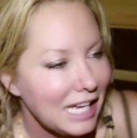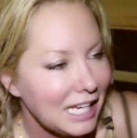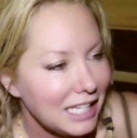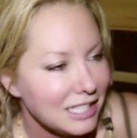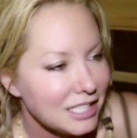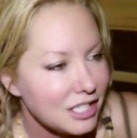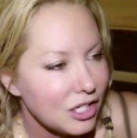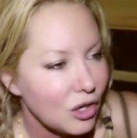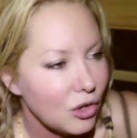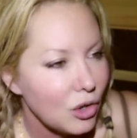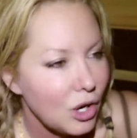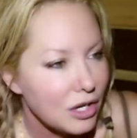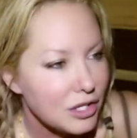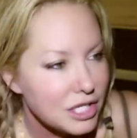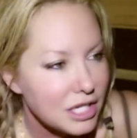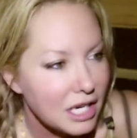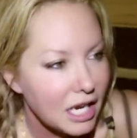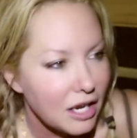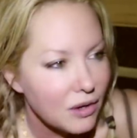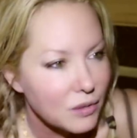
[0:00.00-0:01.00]
And so uh,
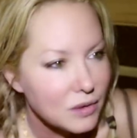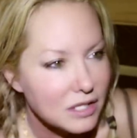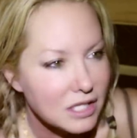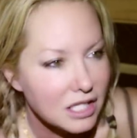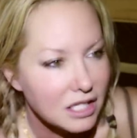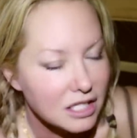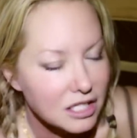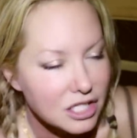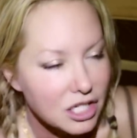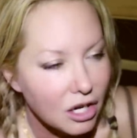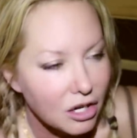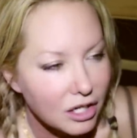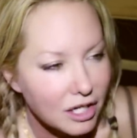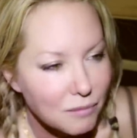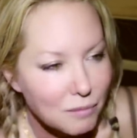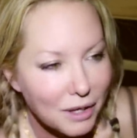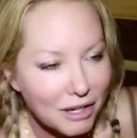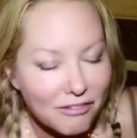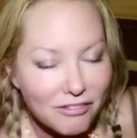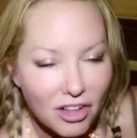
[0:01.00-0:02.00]
today I was going to talk
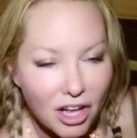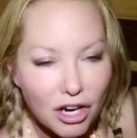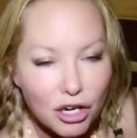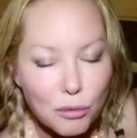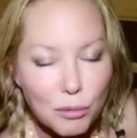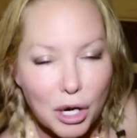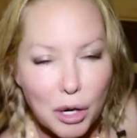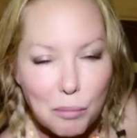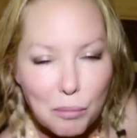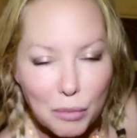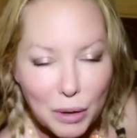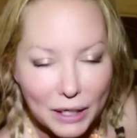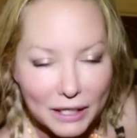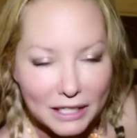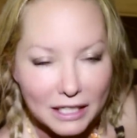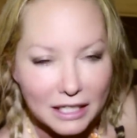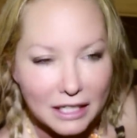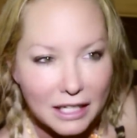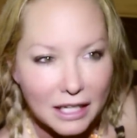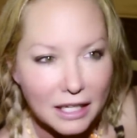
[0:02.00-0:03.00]
in my vlog about
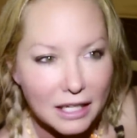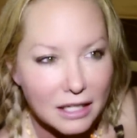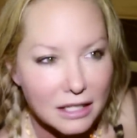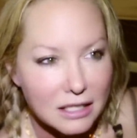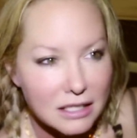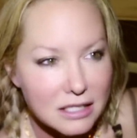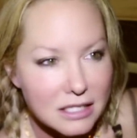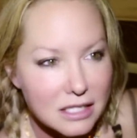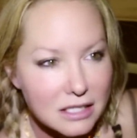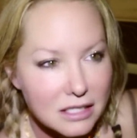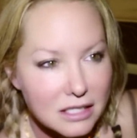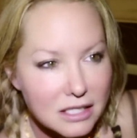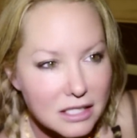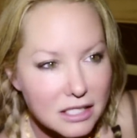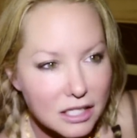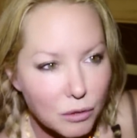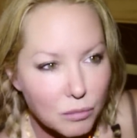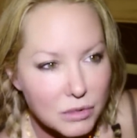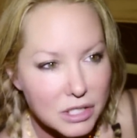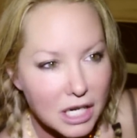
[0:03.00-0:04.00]
money and
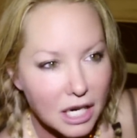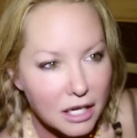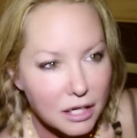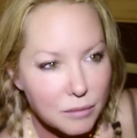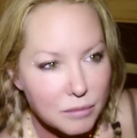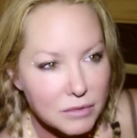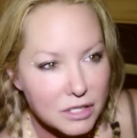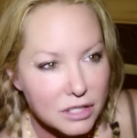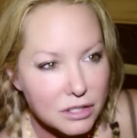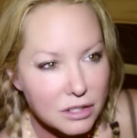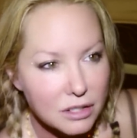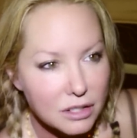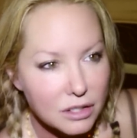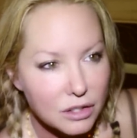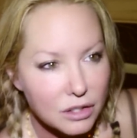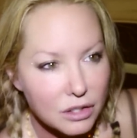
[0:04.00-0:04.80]
sometimes,